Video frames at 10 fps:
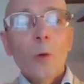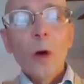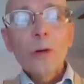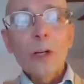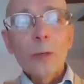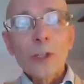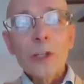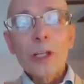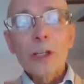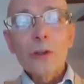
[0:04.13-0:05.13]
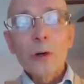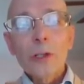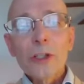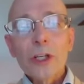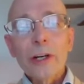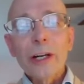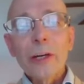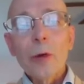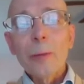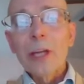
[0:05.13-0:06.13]
Welcome to the Control Engineering
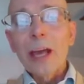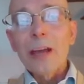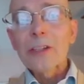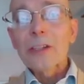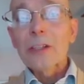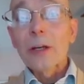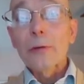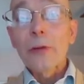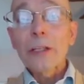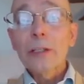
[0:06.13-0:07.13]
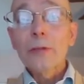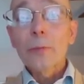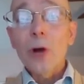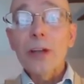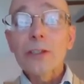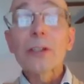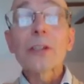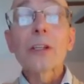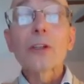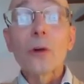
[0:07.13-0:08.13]
webcast, Effective Process
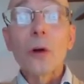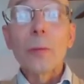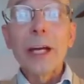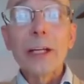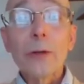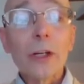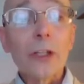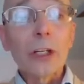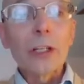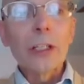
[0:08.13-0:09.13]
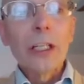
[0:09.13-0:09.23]
Control Migration.